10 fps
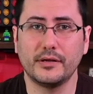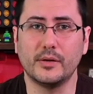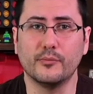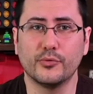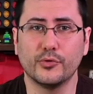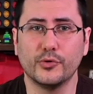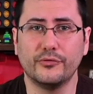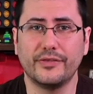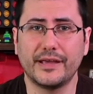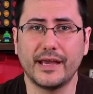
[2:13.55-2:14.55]

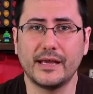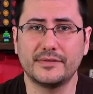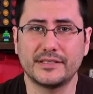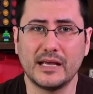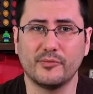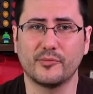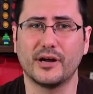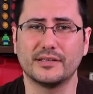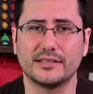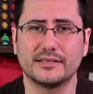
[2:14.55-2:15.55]
improved the game's table
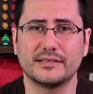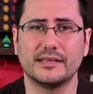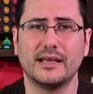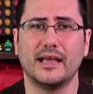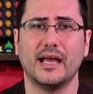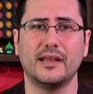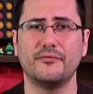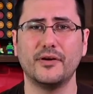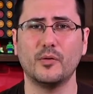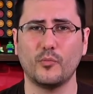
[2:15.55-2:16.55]
presence and
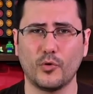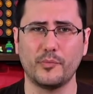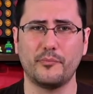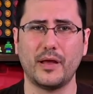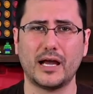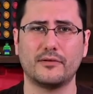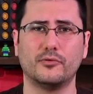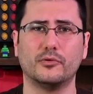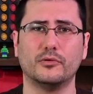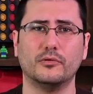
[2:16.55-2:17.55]
felt more
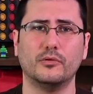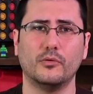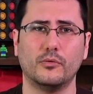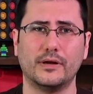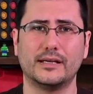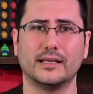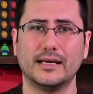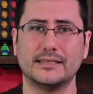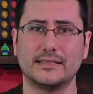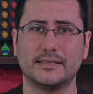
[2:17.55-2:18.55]
impactful when
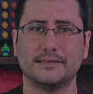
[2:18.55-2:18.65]
collected.